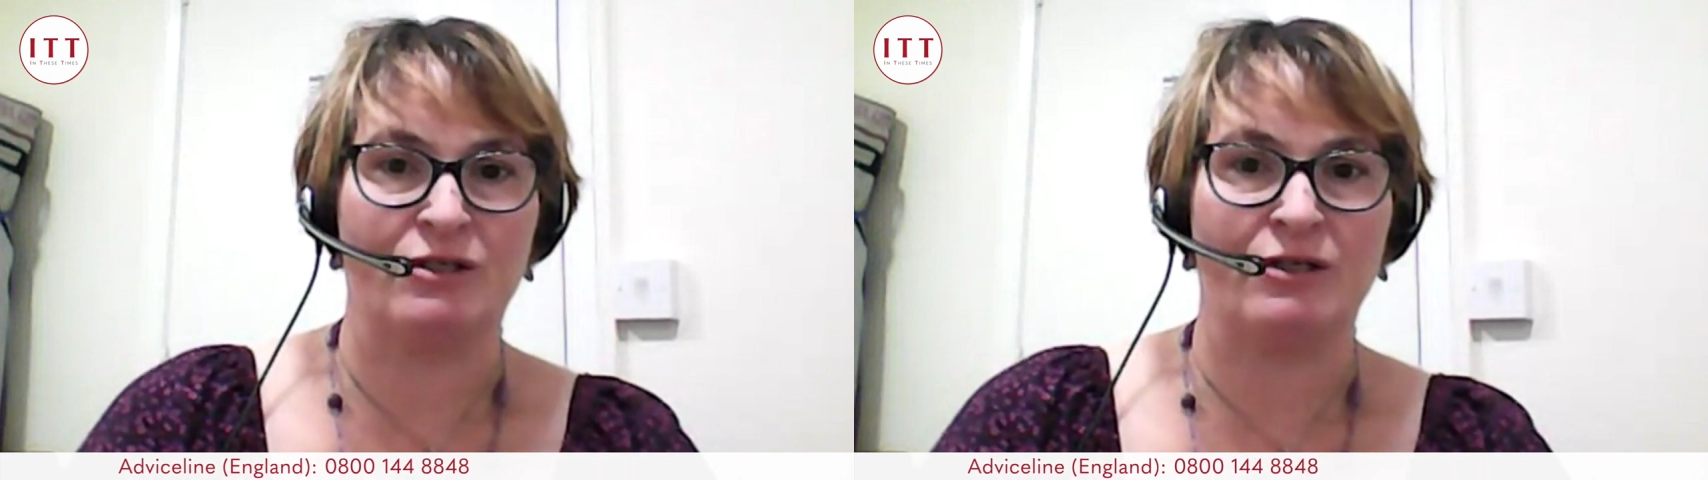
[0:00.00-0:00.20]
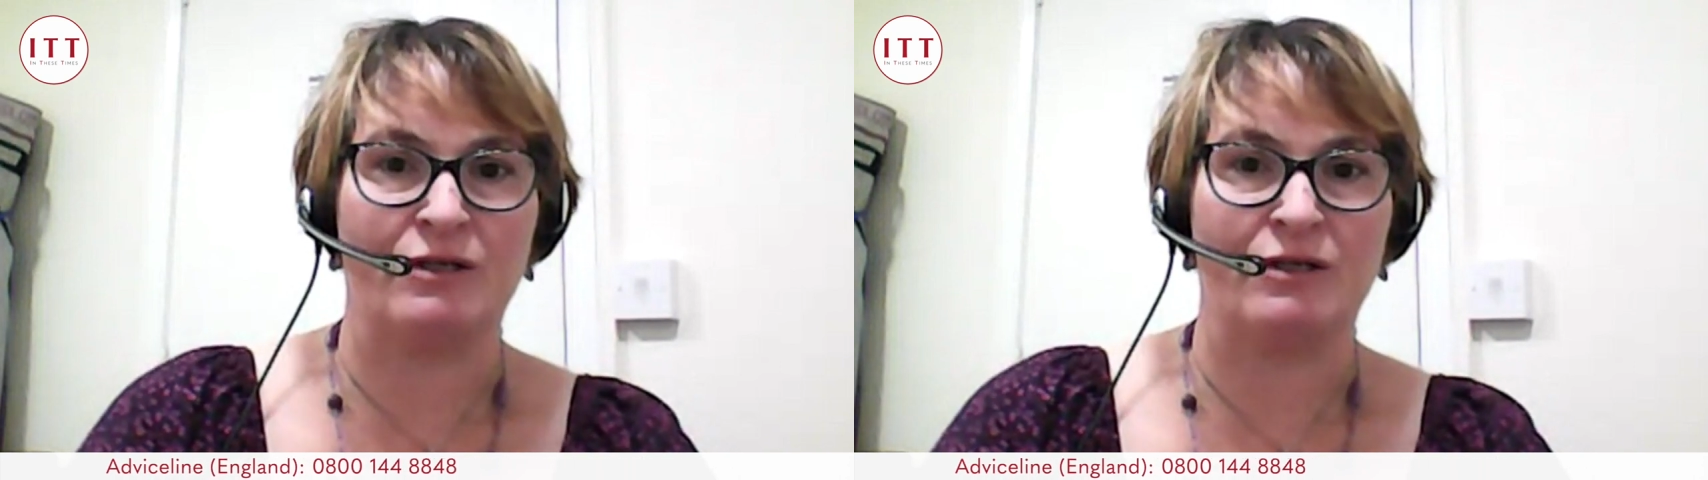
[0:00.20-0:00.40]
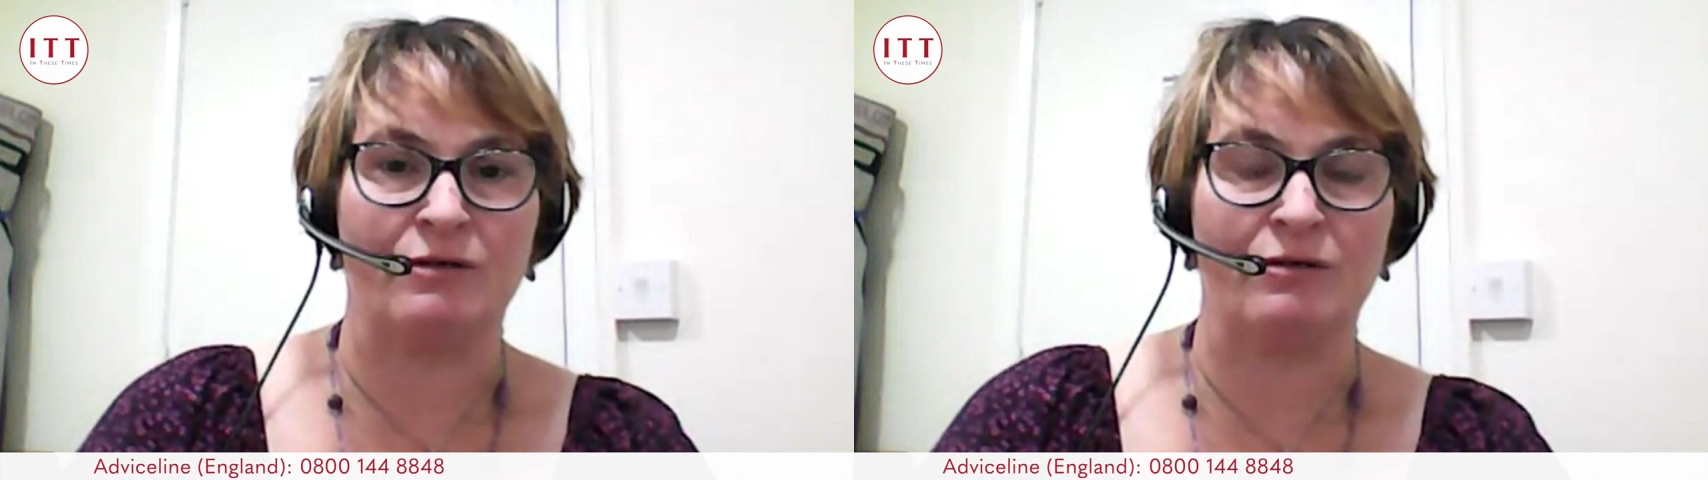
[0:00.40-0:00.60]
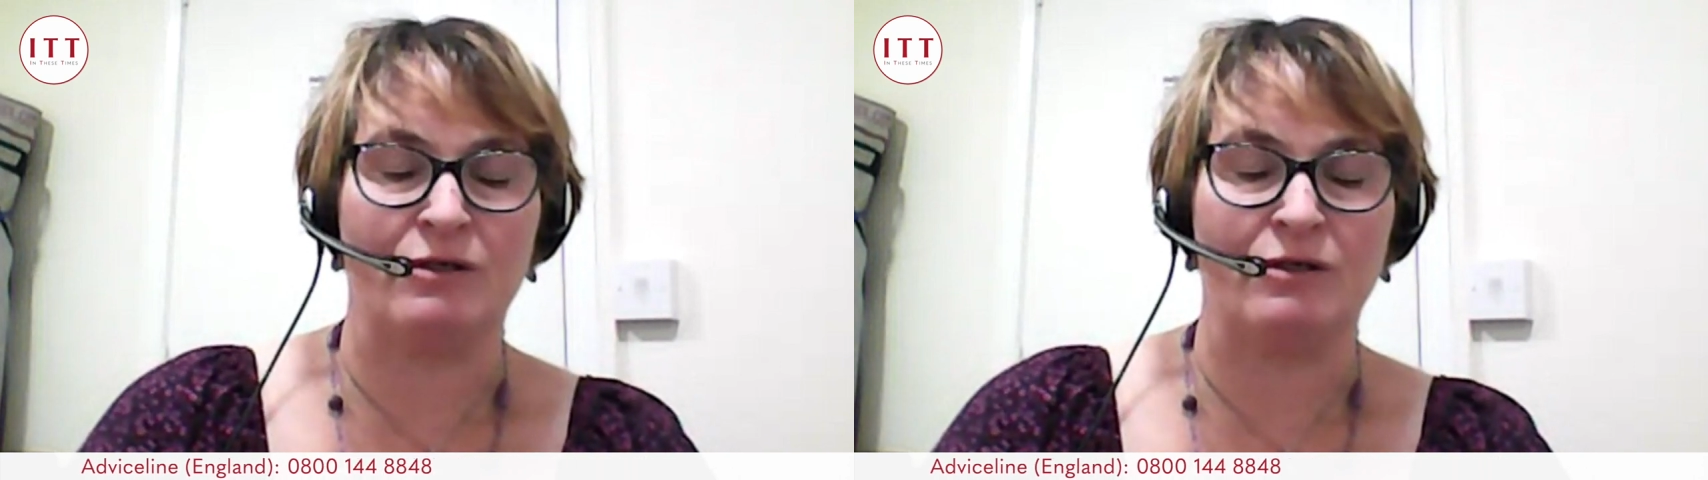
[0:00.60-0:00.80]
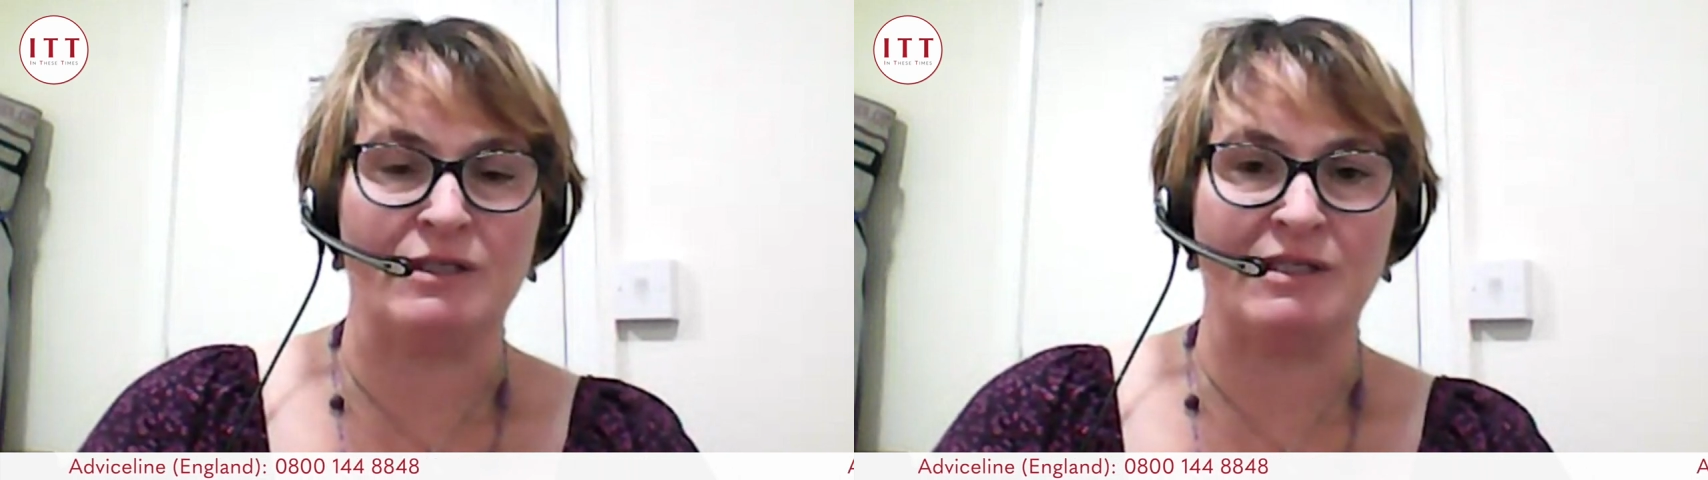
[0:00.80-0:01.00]
You know,
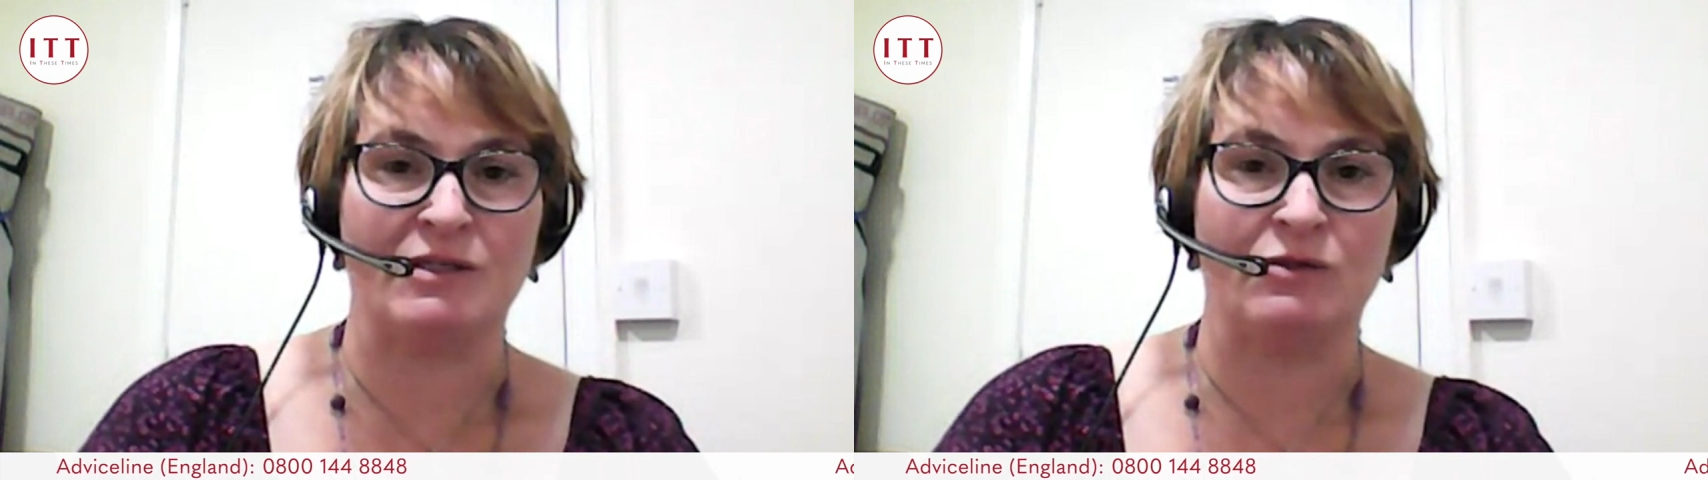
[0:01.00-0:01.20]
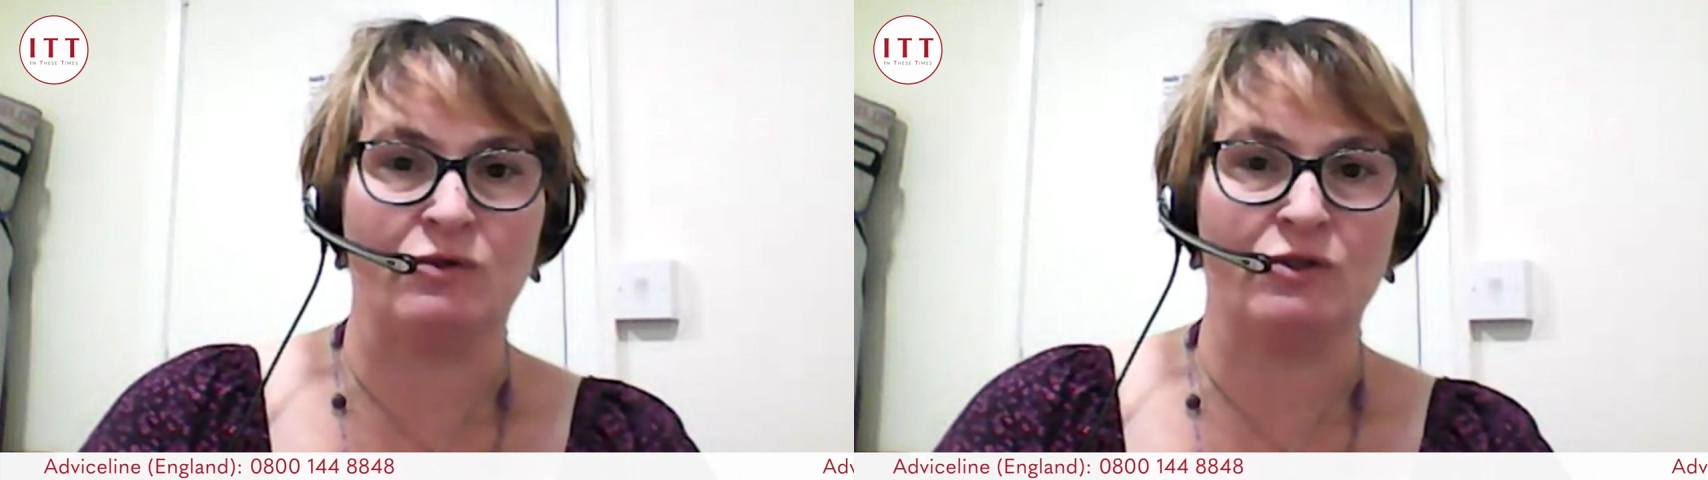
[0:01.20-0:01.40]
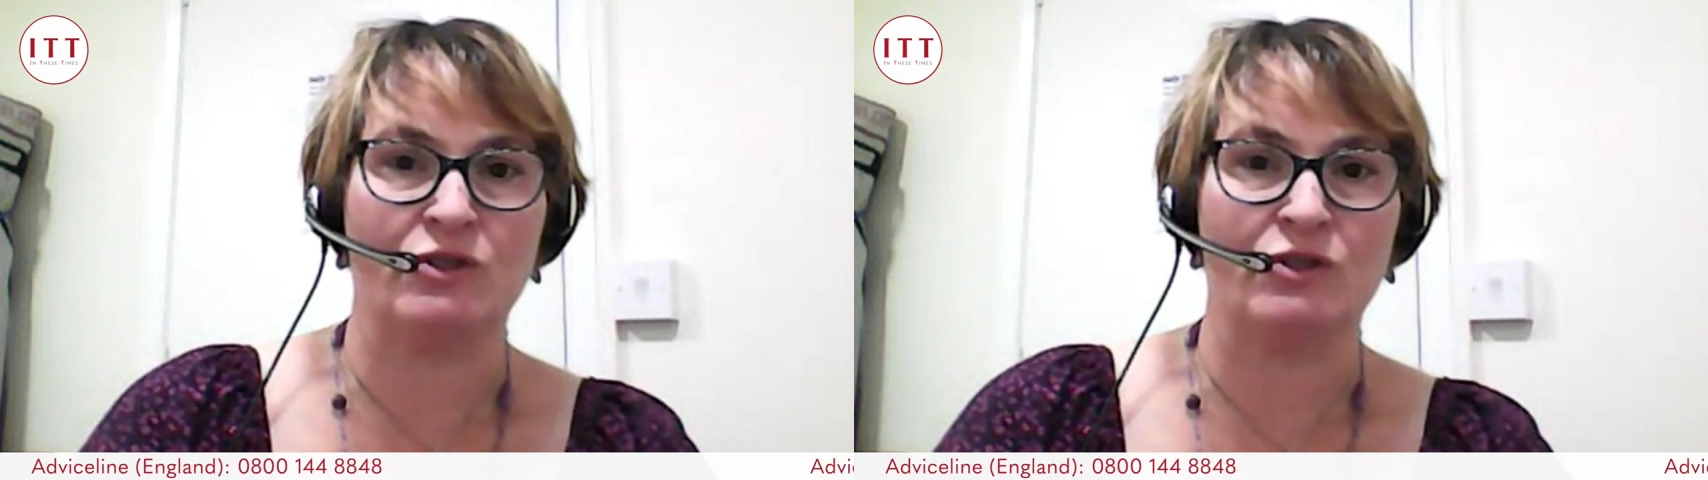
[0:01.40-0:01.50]
it's not